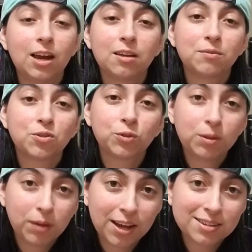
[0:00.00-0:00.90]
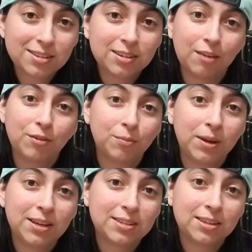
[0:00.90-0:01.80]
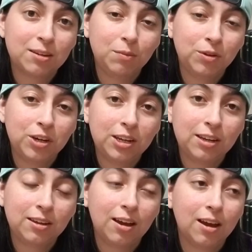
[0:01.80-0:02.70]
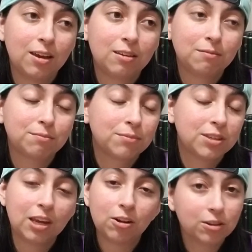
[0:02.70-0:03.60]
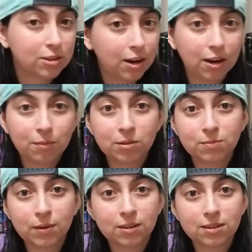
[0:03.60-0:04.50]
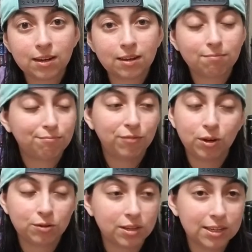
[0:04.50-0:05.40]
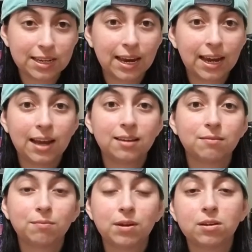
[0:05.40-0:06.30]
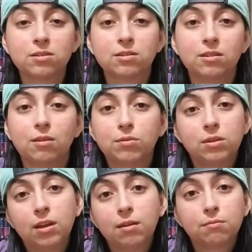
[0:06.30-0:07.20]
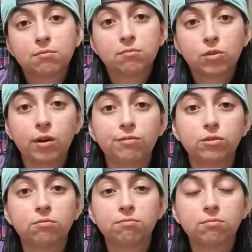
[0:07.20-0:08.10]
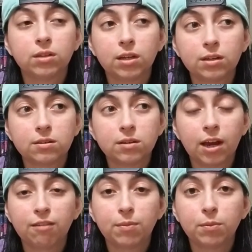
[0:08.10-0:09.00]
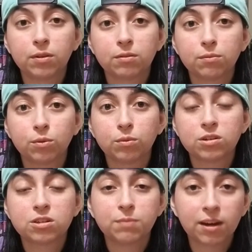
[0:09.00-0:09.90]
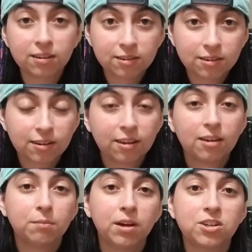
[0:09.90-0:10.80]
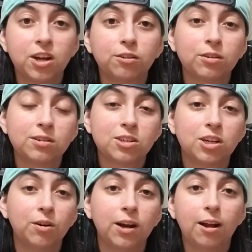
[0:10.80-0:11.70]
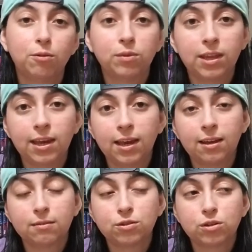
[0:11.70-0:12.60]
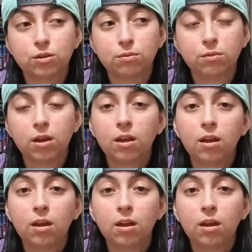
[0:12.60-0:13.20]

I am truly blessed to have an amazing community. I say it all the time, as many as like videos as I can, because I really am grateful that I have people that will respect my channel and share it out when they can. So